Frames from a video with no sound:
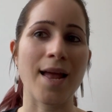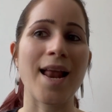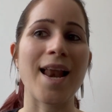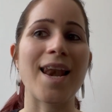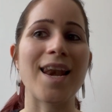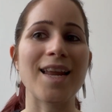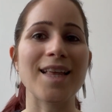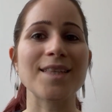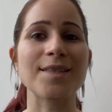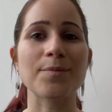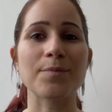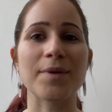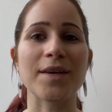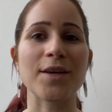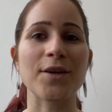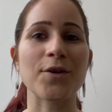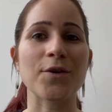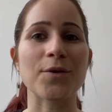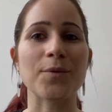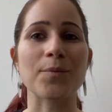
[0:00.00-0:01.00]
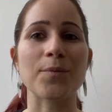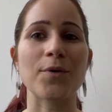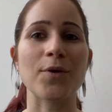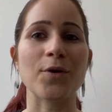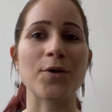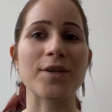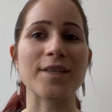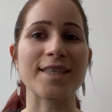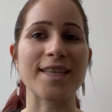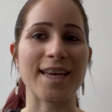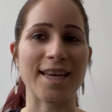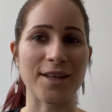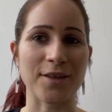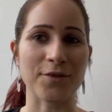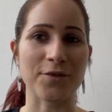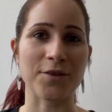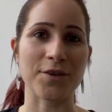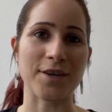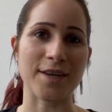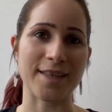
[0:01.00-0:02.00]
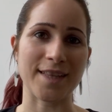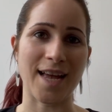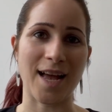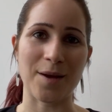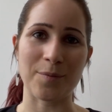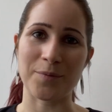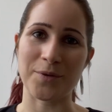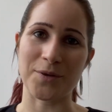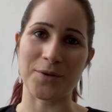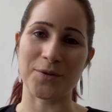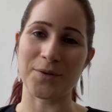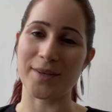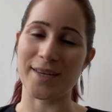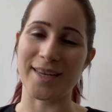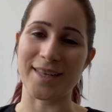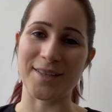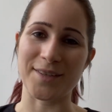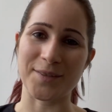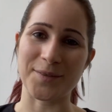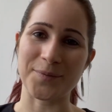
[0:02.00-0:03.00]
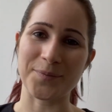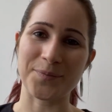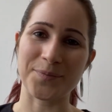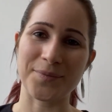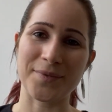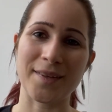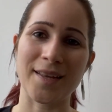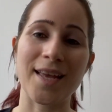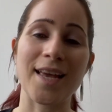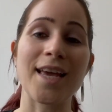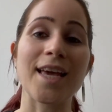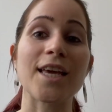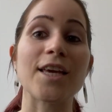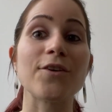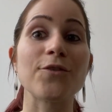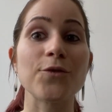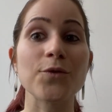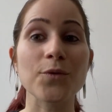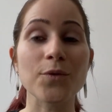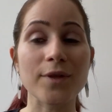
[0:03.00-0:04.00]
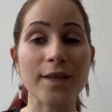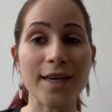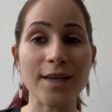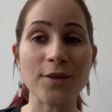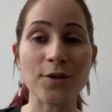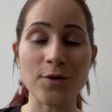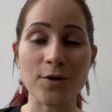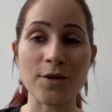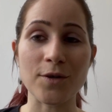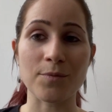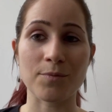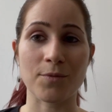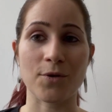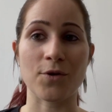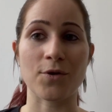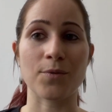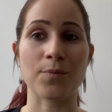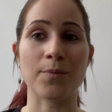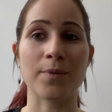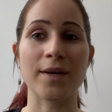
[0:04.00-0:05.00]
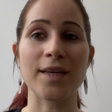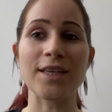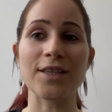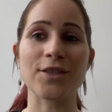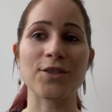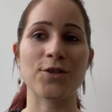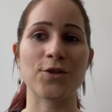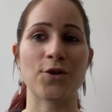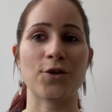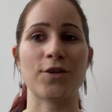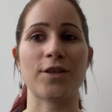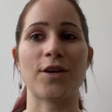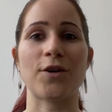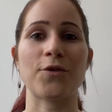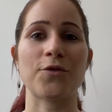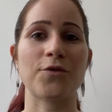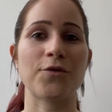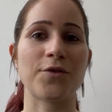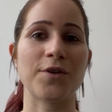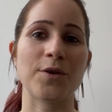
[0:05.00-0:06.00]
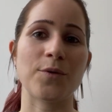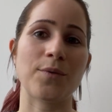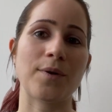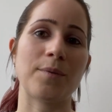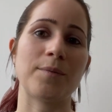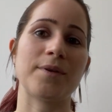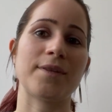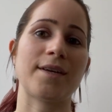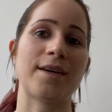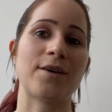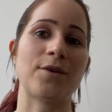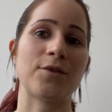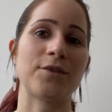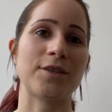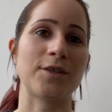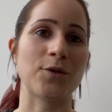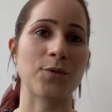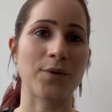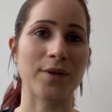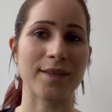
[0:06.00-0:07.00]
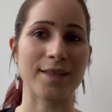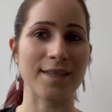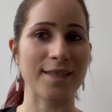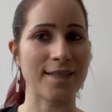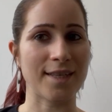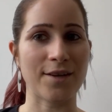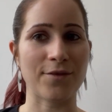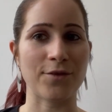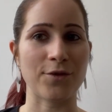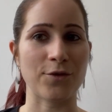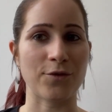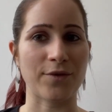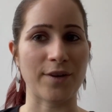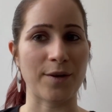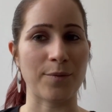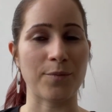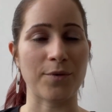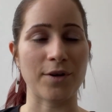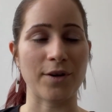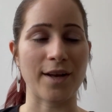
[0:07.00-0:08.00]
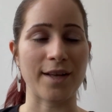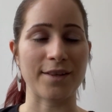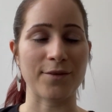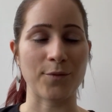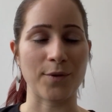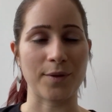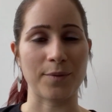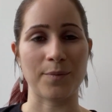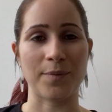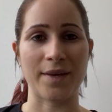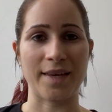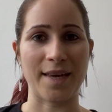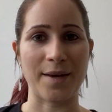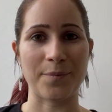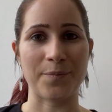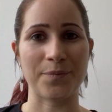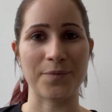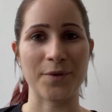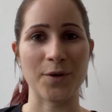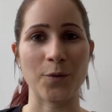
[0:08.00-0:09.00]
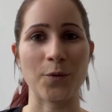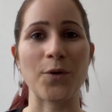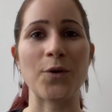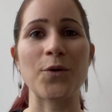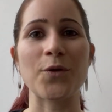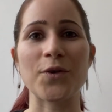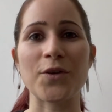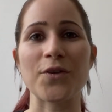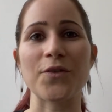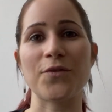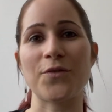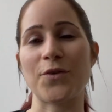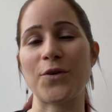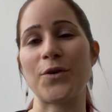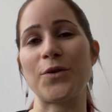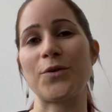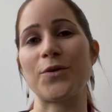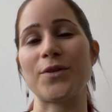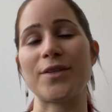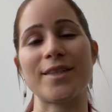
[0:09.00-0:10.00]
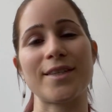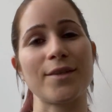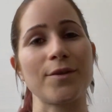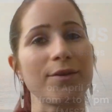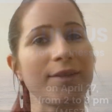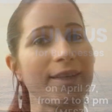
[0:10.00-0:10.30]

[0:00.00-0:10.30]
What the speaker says: Let's make your employees healthier and happier together. If you would like to learn more, please join our free webinar on the 27th of April at 1 p.m. We're looking forward to see you